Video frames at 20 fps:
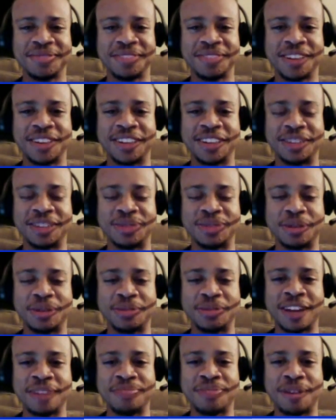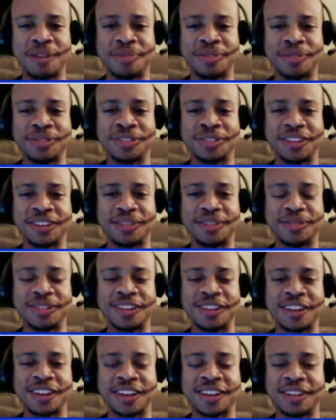Go to his website,
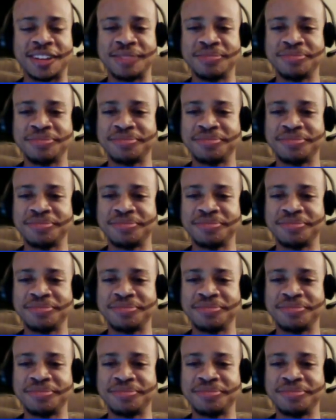PopCultureNetwork.com.